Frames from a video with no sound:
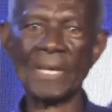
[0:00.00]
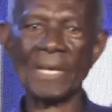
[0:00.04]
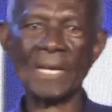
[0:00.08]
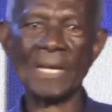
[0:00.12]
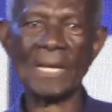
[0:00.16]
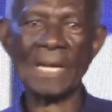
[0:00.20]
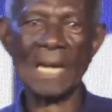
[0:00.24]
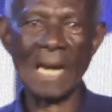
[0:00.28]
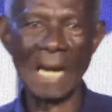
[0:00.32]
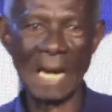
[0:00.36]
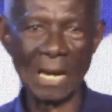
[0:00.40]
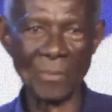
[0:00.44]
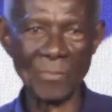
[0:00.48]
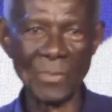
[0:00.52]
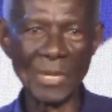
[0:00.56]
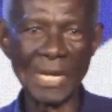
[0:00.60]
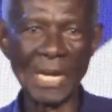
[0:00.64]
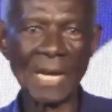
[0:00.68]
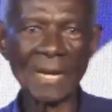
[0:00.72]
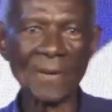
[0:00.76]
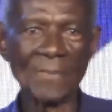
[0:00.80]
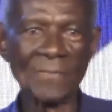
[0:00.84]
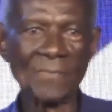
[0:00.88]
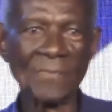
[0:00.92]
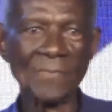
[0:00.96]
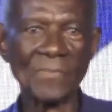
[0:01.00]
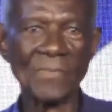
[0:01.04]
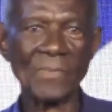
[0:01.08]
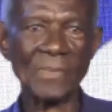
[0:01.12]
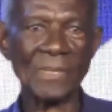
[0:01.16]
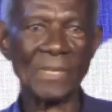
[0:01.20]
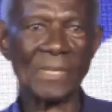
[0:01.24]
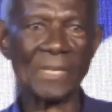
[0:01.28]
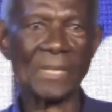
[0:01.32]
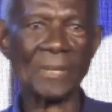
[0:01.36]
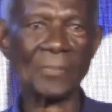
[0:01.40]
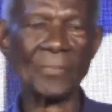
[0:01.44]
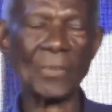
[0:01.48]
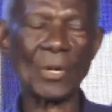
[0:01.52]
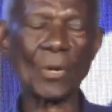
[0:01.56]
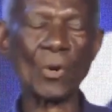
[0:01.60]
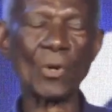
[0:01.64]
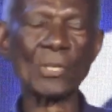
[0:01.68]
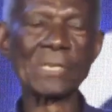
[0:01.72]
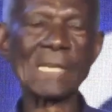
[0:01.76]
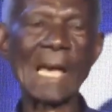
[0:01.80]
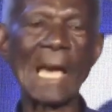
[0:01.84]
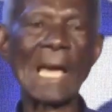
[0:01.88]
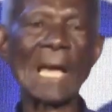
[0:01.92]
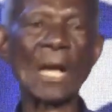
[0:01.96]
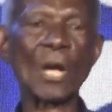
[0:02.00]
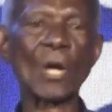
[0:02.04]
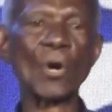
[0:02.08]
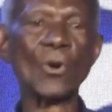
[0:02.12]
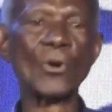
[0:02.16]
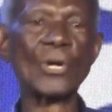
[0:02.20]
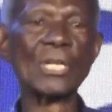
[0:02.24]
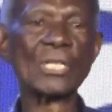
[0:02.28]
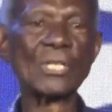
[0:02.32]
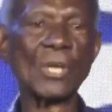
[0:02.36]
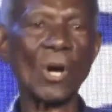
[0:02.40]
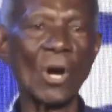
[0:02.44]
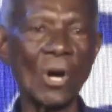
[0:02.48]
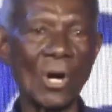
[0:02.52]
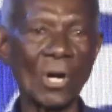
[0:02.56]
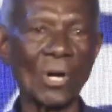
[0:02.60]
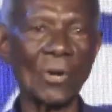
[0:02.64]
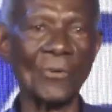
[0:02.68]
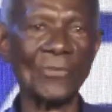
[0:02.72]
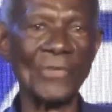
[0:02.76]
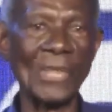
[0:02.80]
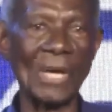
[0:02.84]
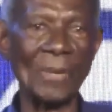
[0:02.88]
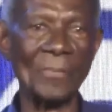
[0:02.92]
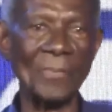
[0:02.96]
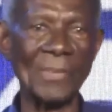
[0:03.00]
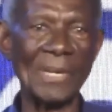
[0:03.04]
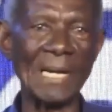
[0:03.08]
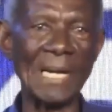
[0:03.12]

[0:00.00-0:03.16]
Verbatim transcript: I'm here because I encourage all of them,